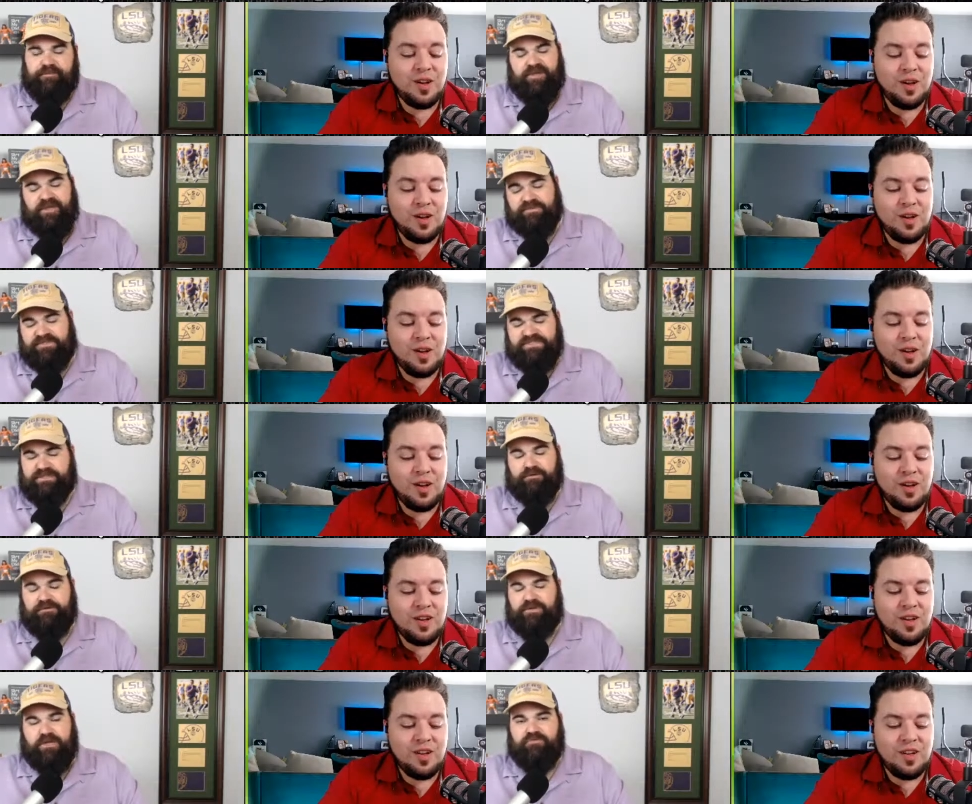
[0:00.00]
Speaker 1: million, but
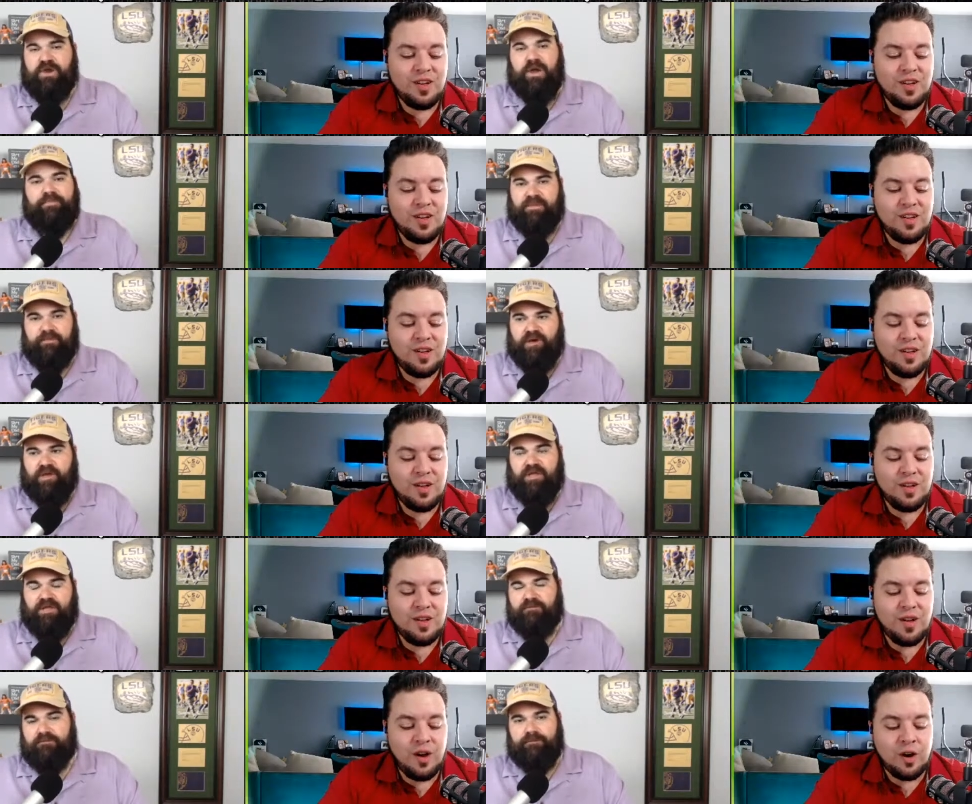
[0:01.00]
still a drop in the bucket.
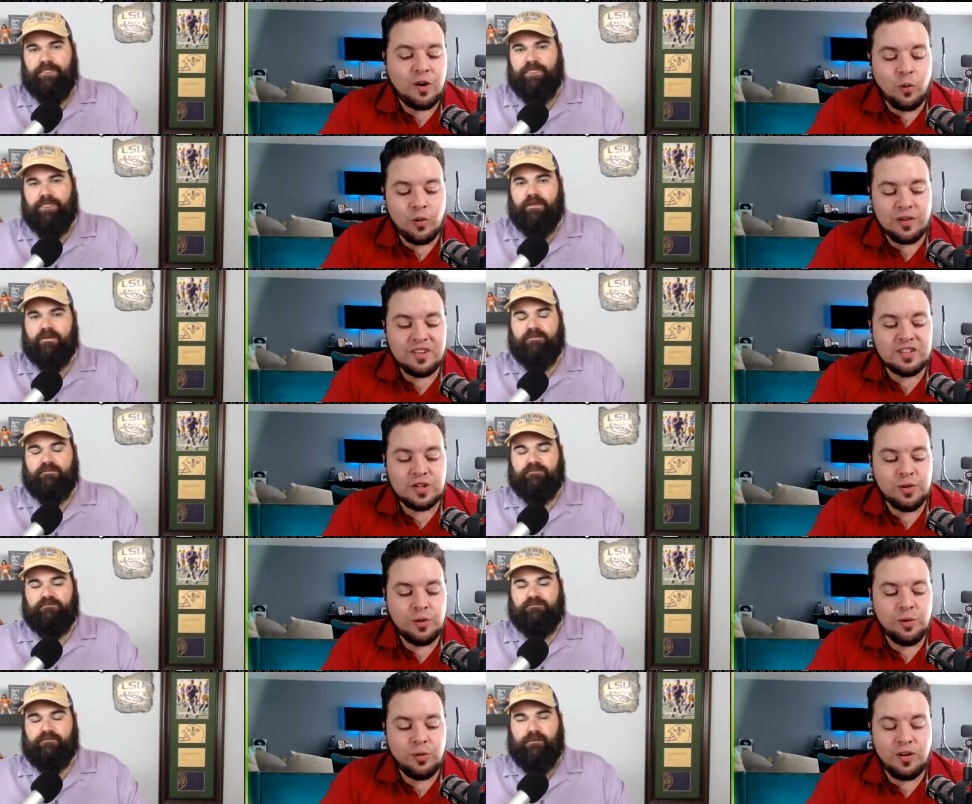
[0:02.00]
According
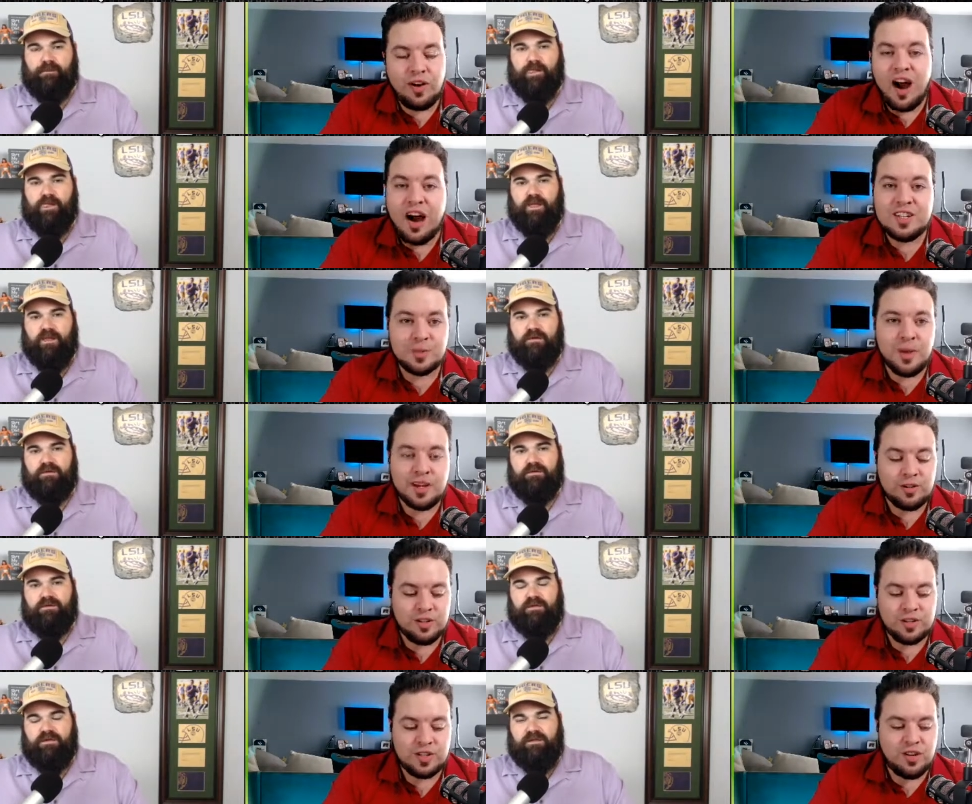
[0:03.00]
to odds
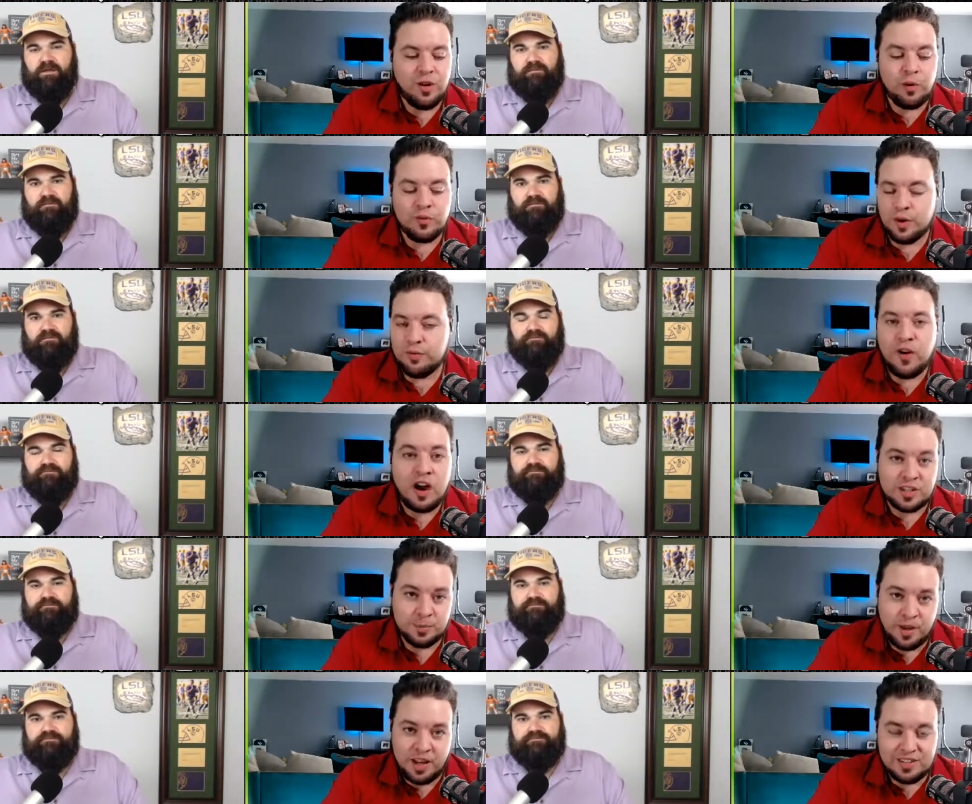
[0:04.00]
makers over at Fox
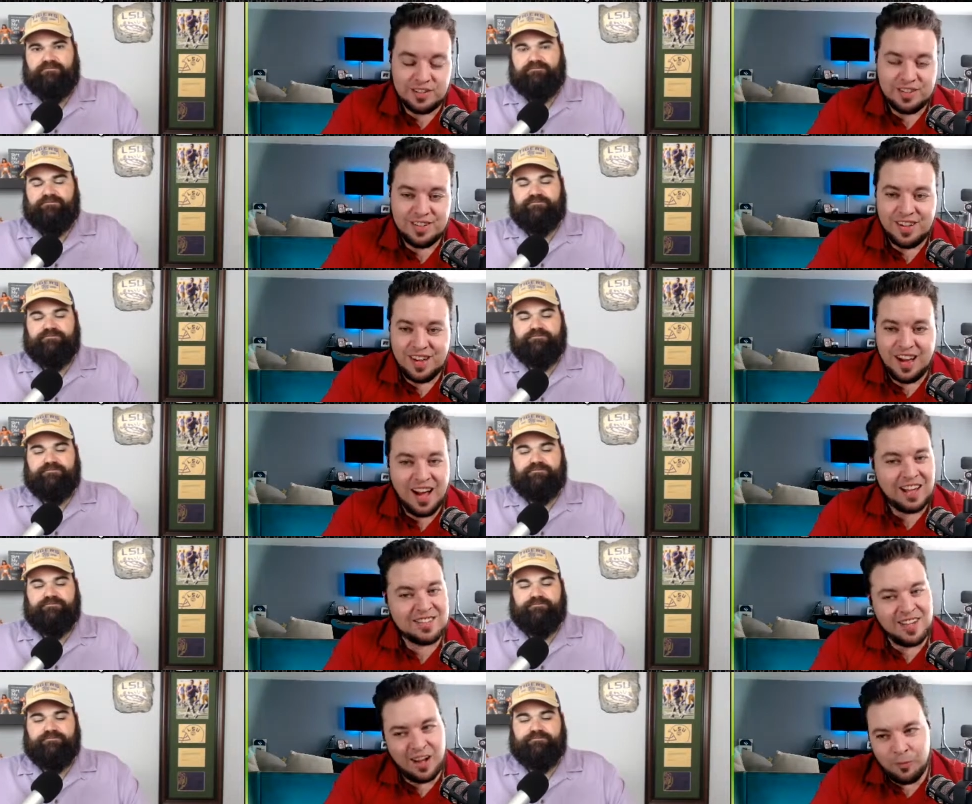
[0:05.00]
Bet, I,
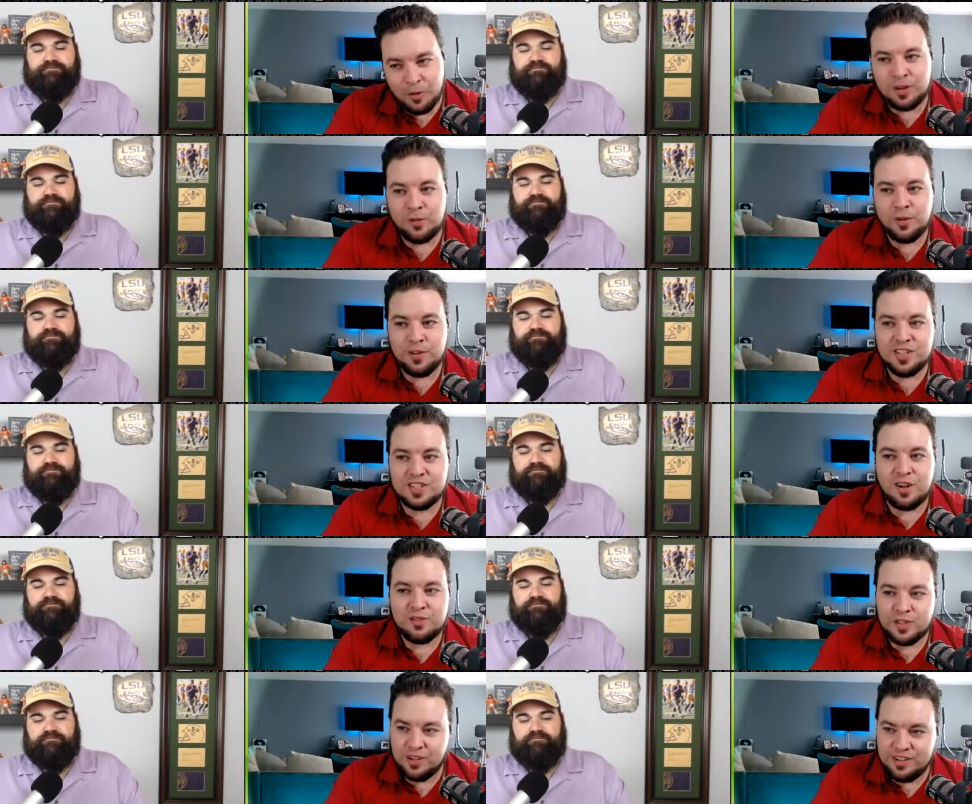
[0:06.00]
I wanted to read this
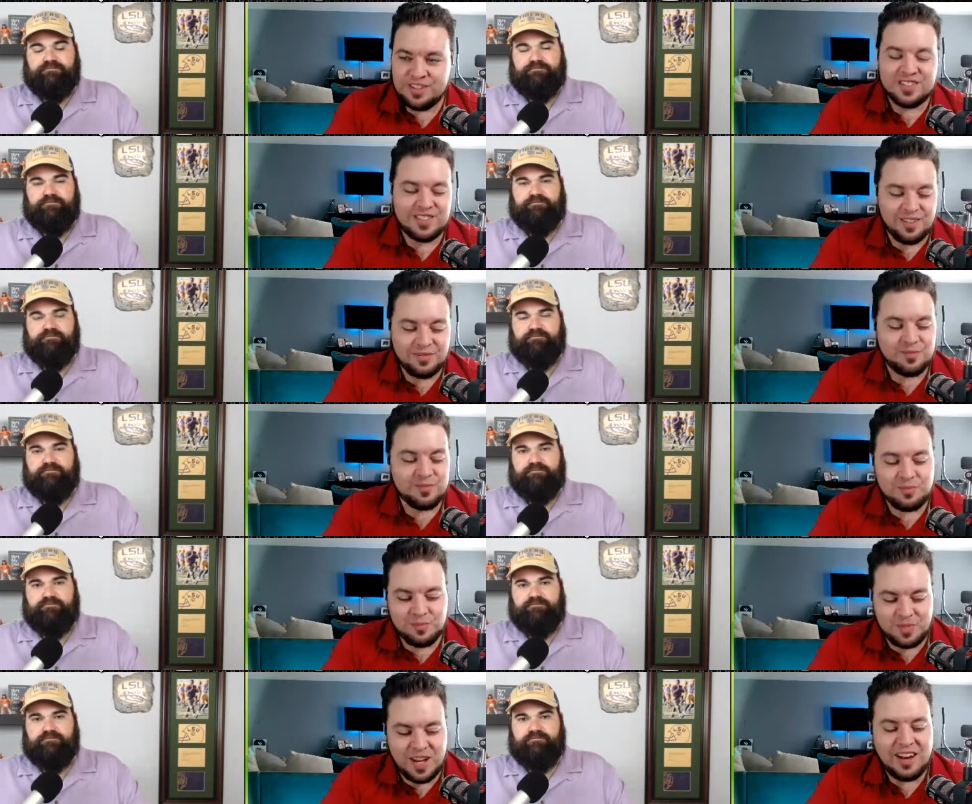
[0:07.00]
off to you. It's it,
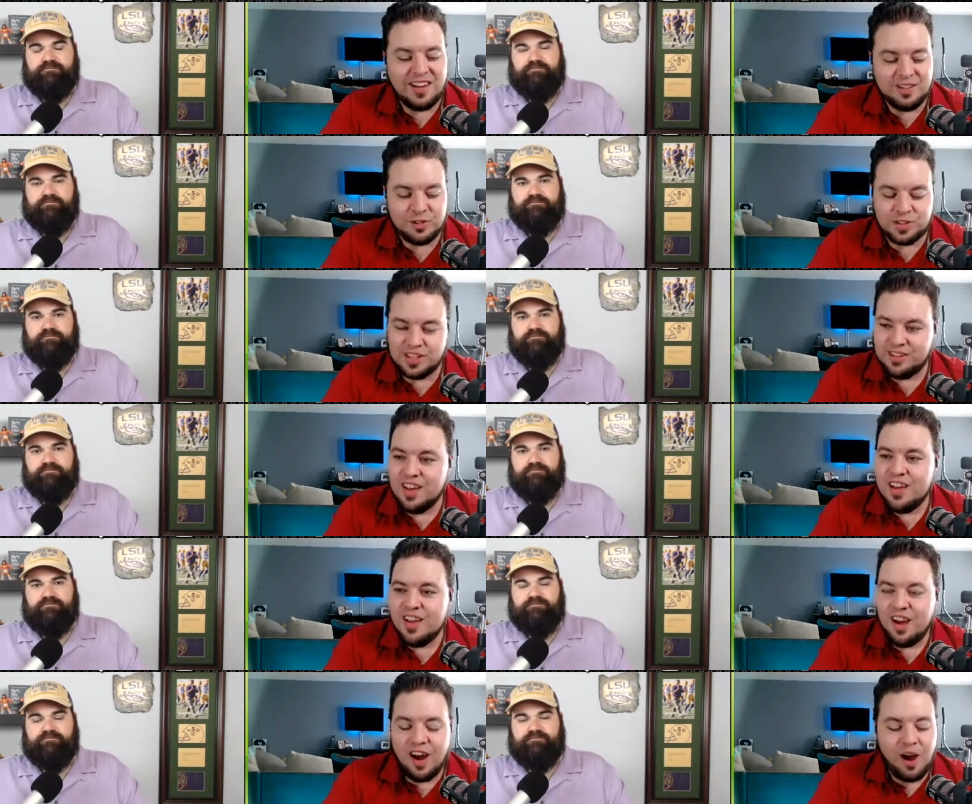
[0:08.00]
kind of interesting.
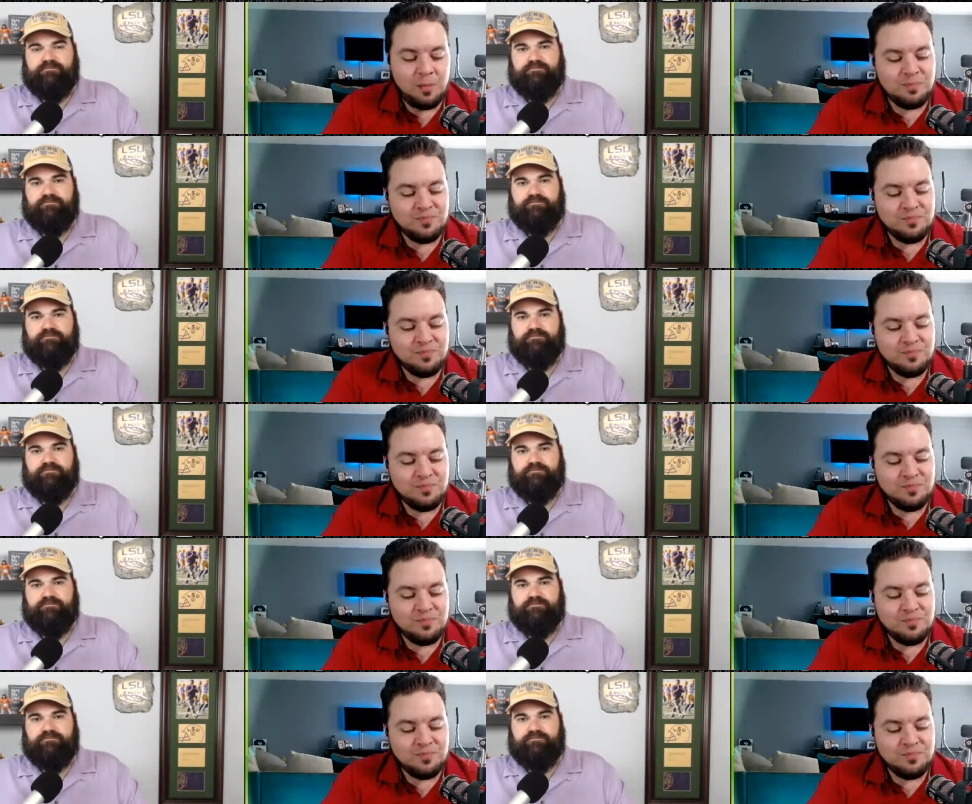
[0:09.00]
Uh,